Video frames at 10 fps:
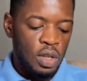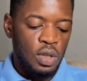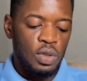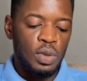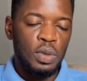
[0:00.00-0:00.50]

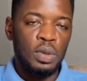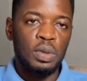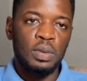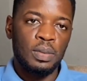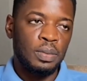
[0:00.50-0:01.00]

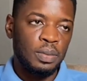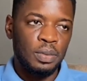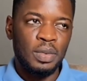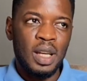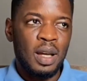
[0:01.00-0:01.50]
So
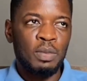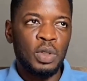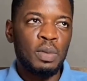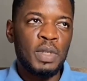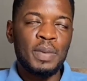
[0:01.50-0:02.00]
yeah, I'm
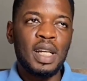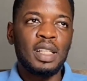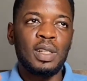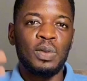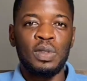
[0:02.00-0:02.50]
sure maybe that
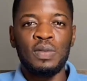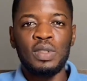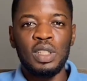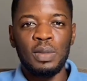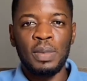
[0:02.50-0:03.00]
time it was
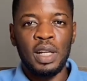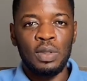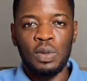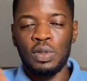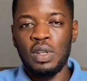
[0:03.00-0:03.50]
even cheaper.
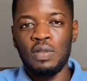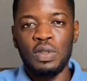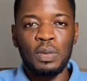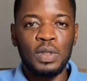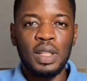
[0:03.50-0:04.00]
It was not even
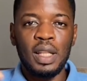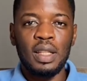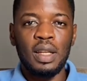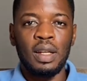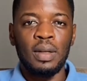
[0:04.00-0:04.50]
up to 10
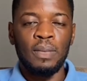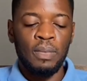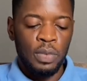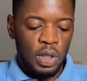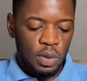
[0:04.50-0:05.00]
naira.
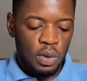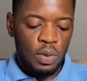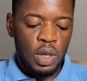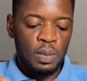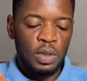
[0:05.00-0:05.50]
So they
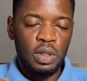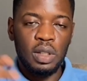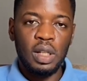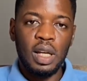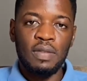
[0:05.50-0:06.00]
were able to
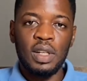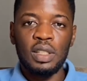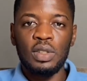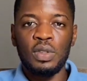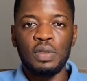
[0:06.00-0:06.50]
take
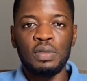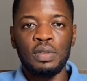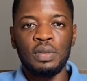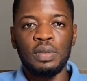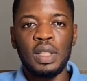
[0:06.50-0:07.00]
advantage of
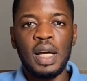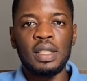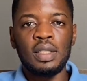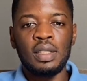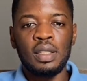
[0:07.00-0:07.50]

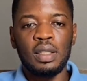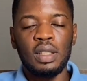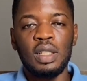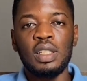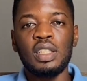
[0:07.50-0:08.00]
that
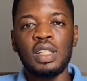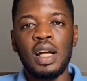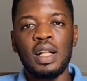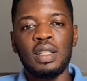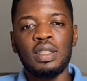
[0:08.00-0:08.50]

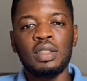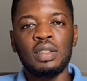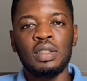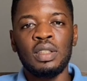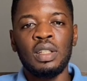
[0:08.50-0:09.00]
initial
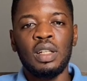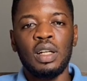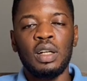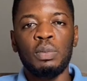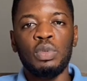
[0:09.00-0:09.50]

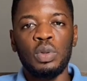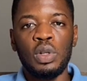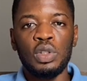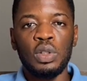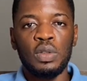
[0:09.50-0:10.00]

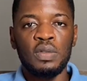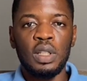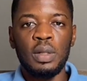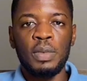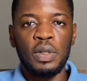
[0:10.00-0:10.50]
production of the
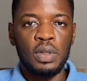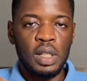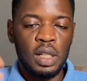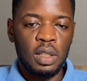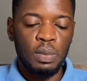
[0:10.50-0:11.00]
labels,
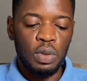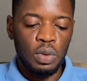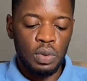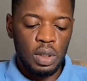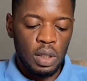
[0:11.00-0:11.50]
and they
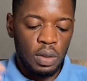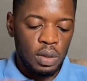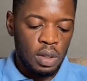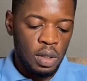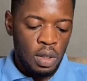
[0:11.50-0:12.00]
produced a
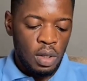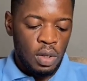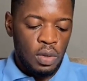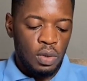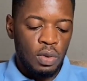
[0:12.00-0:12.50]
lot.
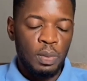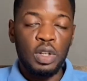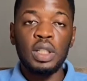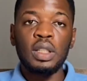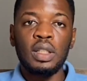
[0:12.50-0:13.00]
So,
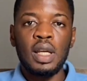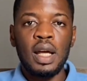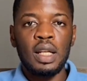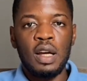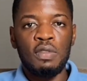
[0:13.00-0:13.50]
but yeah,
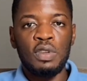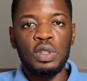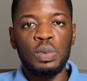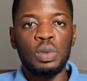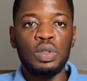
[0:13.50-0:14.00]
now for you
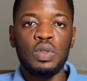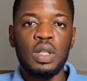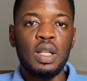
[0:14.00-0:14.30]
to produce a